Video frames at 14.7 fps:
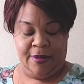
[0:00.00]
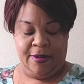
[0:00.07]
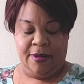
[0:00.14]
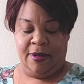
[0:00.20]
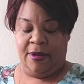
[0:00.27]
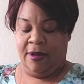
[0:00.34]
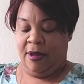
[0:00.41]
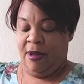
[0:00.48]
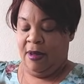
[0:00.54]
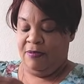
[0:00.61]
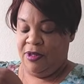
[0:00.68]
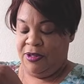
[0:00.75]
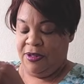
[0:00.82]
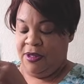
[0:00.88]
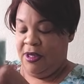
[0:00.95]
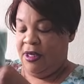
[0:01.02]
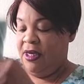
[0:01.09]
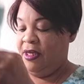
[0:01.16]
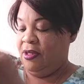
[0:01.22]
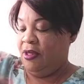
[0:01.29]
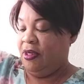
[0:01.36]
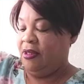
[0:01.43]
I'm just gonna get
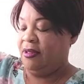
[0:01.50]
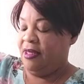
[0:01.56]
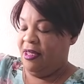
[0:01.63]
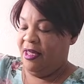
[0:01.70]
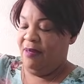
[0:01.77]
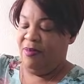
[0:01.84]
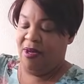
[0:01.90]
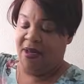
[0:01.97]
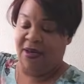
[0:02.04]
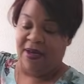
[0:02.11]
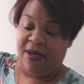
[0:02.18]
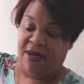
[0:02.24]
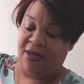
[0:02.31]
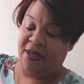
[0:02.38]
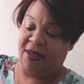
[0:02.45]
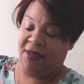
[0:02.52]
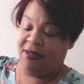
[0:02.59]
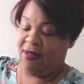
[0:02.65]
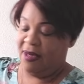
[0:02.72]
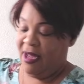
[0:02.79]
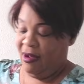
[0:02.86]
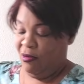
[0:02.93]
these up, and it is
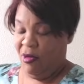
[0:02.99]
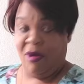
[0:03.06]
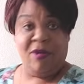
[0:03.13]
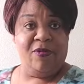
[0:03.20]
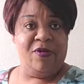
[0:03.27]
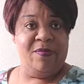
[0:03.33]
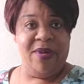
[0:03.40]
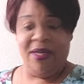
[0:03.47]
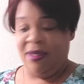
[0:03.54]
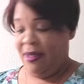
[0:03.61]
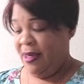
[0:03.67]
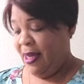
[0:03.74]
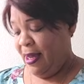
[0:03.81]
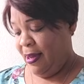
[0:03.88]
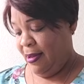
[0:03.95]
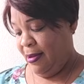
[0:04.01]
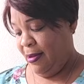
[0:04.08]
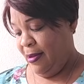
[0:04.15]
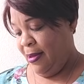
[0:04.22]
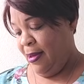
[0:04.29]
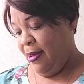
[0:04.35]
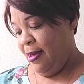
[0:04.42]
not working for me today.
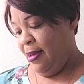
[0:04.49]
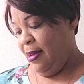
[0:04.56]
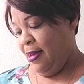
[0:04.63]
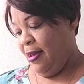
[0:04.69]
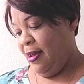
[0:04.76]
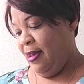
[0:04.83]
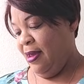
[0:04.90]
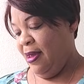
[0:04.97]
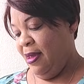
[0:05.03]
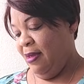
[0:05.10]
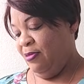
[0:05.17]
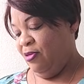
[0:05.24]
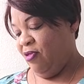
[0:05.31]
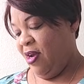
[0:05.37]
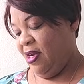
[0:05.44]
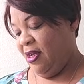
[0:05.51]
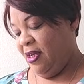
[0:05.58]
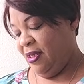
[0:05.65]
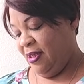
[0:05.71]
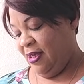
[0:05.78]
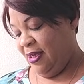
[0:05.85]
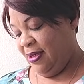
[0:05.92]
Trying to get
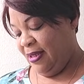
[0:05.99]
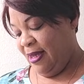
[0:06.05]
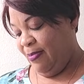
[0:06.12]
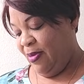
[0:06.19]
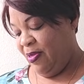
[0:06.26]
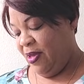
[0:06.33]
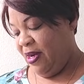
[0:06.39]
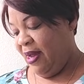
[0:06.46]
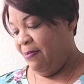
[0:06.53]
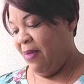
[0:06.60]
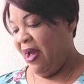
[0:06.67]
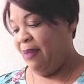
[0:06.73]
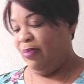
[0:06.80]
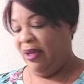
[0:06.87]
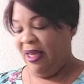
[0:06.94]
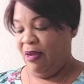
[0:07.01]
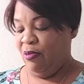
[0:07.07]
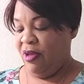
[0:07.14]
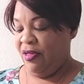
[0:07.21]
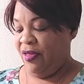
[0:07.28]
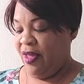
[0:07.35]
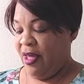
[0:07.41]
these up, and then I might play
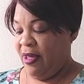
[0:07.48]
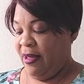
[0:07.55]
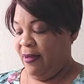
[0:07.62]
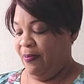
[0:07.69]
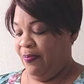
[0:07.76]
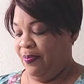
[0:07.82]
with uh,